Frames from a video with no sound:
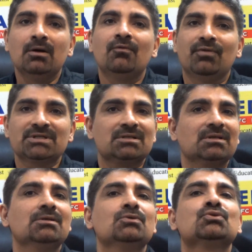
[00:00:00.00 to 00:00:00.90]

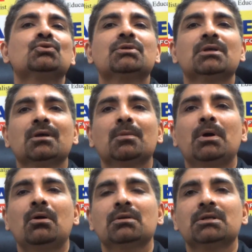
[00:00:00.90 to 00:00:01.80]
Firstly, you should think
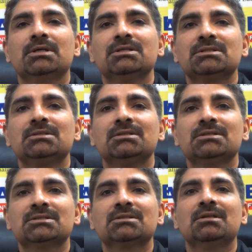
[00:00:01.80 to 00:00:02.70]
about the
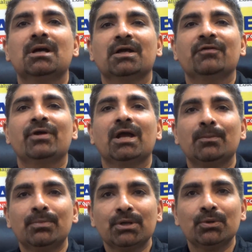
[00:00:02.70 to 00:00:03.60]
incidents that have
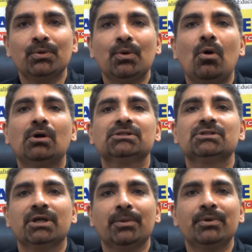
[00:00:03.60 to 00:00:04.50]
helped you or
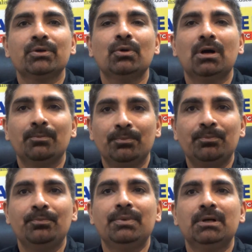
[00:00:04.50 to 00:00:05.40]
shaped you up
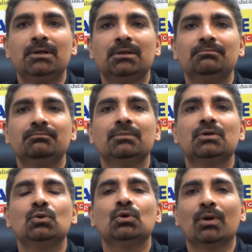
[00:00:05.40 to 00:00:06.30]

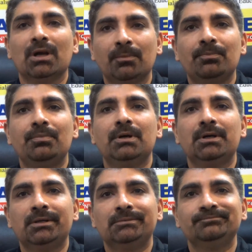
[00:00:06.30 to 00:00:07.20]
to develop
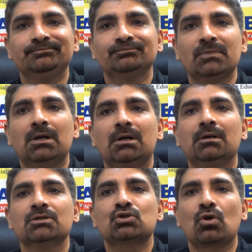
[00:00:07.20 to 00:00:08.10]

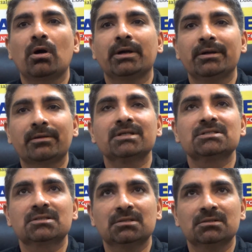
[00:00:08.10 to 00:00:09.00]
a strong
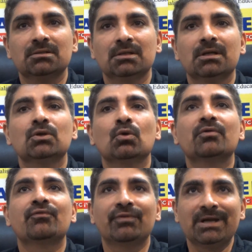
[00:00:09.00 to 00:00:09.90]
interest in
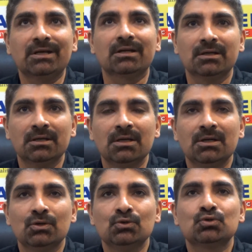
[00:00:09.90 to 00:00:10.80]
your field.
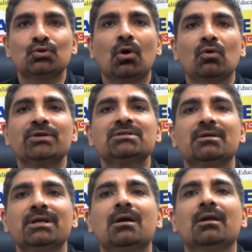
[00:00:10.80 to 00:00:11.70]
You should always
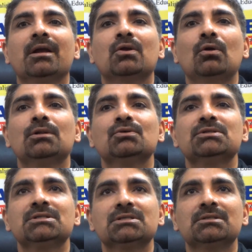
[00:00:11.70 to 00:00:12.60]
recollect all those
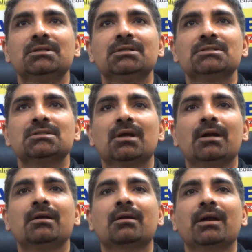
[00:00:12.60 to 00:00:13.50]
incidents
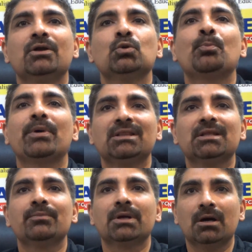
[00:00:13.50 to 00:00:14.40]
and try to pen
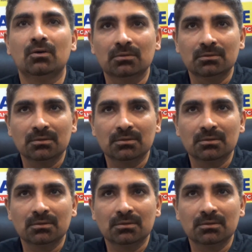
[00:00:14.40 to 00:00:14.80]
them down.